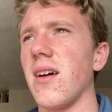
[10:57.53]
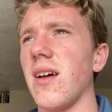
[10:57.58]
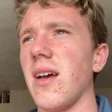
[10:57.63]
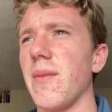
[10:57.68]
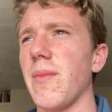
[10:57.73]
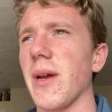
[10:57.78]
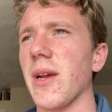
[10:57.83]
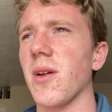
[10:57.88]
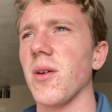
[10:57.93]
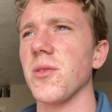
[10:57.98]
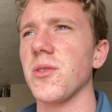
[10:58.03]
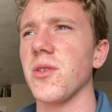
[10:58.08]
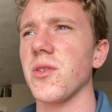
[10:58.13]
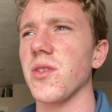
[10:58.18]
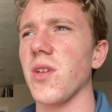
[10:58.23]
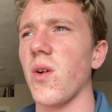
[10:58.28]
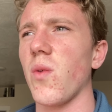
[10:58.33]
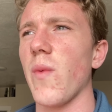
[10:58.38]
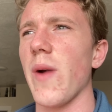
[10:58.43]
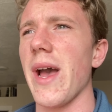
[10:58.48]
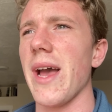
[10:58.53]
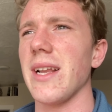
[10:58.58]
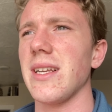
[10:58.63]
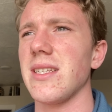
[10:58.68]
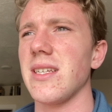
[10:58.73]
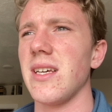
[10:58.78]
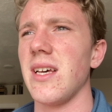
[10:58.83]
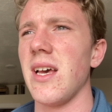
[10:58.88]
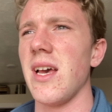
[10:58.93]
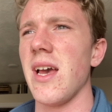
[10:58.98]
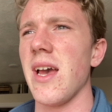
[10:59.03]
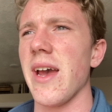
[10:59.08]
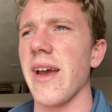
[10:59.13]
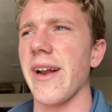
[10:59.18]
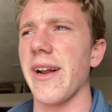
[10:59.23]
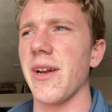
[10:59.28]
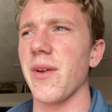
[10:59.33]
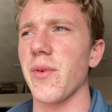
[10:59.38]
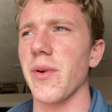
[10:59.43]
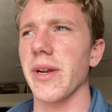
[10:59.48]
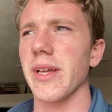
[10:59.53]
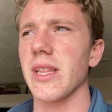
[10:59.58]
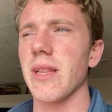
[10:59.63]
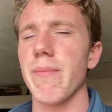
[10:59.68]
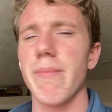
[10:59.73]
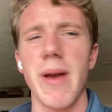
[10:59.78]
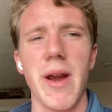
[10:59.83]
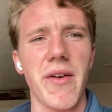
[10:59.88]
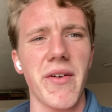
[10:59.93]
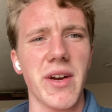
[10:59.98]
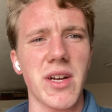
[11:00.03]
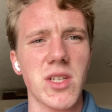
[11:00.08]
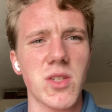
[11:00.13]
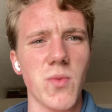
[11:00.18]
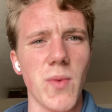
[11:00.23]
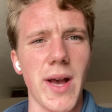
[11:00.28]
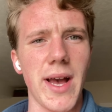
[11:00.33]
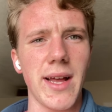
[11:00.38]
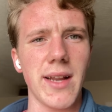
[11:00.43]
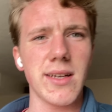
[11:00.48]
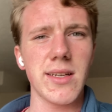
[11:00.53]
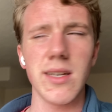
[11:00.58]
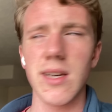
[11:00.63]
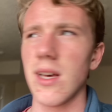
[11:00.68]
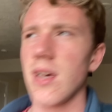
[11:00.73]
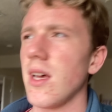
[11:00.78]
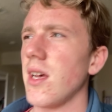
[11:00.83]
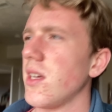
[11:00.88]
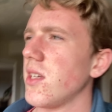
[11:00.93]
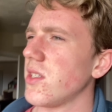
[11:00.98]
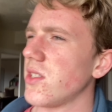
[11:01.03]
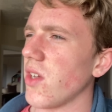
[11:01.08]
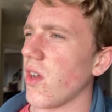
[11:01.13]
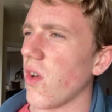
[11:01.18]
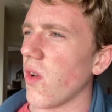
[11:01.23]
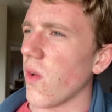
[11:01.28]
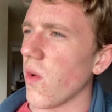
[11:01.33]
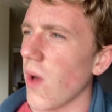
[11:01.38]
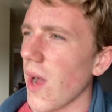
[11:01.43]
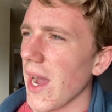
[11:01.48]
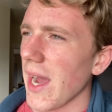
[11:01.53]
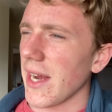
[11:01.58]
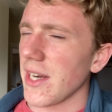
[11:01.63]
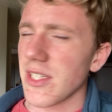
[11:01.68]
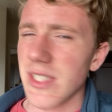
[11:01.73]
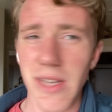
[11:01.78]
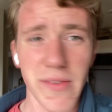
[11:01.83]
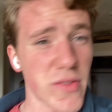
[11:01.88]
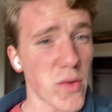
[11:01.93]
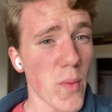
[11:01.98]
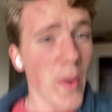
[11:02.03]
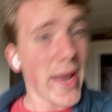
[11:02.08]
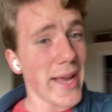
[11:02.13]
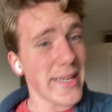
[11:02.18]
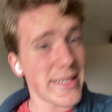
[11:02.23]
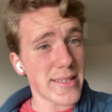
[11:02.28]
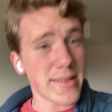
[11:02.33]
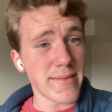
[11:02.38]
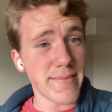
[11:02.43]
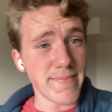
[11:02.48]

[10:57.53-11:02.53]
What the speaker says: my coaster's all wet and I don't want to get the bearings wet. So I just have to wait.